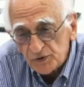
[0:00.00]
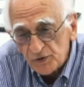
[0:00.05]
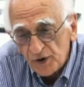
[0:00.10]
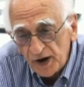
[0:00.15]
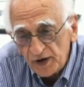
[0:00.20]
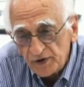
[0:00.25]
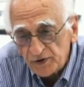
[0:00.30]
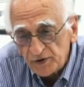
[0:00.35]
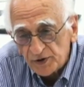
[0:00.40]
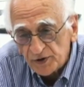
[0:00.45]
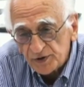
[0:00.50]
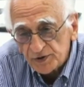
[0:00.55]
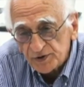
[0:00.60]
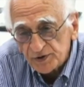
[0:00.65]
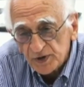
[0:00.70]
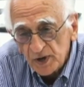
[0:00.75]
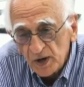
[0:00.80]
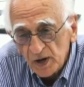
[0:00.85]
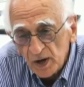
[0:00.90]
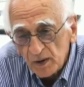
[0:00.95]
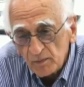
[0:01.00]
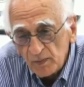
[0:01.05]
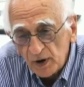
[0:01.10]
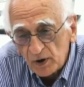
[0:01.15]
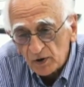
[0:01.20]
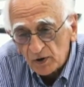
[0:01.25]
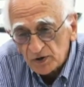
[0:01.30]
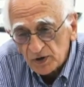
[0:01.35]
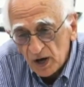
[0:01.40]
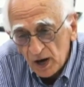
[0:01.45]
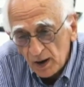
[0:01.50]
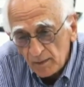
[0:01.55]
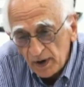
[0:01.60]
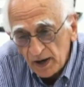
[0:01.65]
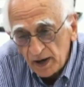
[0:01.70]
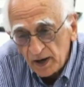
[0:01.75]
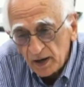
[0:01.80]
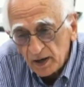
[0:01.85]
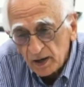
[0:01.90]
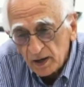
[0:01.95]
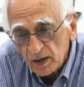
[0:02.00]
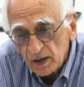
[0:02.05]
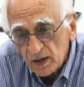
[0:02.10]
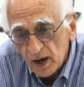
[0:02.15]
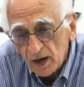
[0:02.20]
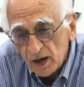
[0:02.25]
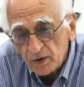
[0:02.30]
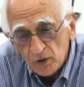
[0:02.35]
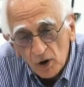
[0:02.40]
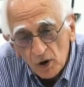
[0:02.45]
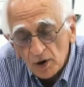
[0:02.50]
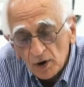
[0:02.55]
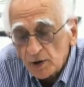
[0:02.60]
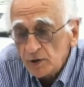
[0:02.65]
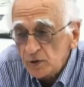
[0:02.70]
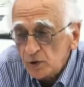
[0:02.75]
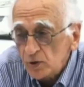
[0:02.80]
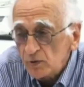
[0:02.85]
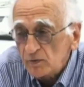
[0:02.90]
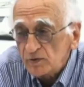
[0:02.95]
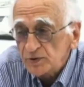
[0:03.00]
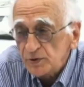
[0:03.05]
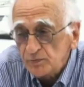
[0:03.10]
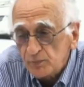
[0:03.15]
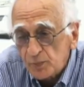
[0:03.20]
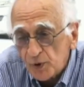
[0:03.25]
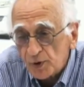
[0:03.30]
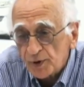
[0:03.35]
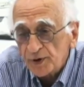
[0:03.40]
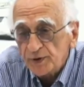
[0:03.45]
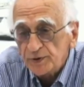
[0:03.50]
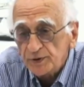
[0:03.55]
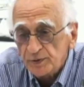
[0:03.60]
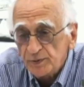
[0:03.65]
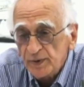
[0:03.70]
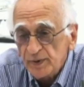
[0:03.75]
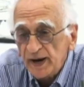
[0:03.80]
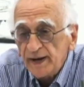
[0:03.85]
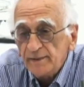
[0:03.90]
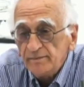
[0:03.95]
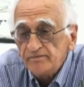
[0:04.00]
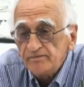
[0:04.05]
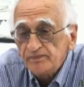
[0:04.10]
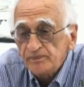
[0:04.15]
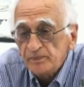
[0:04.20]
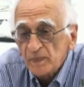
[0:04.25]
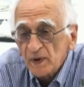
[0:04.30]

with strangers because coming and talking to you was important to me.